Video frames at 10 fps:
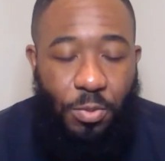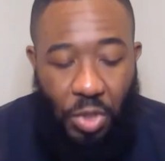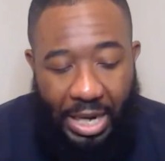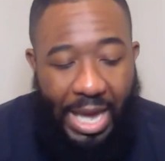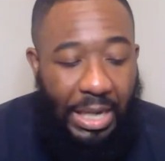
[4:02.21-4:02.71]
So
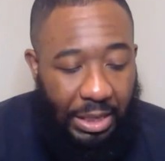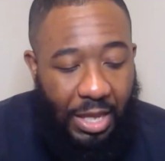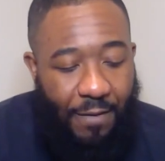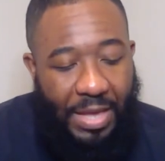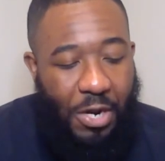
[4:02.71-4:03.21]
I kind of
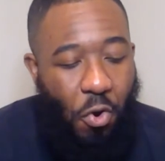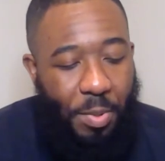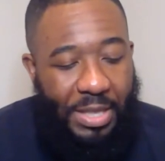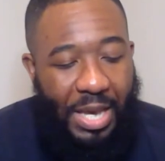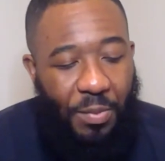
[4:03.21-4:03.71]
love that
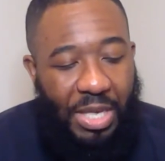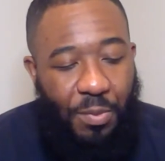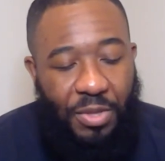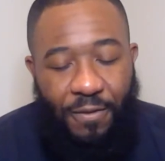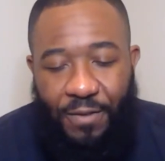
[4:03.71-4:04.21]
opening that we get
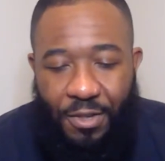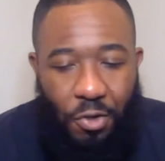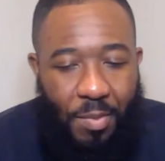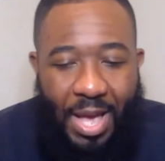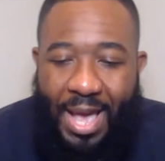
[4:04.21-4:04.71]
with the film,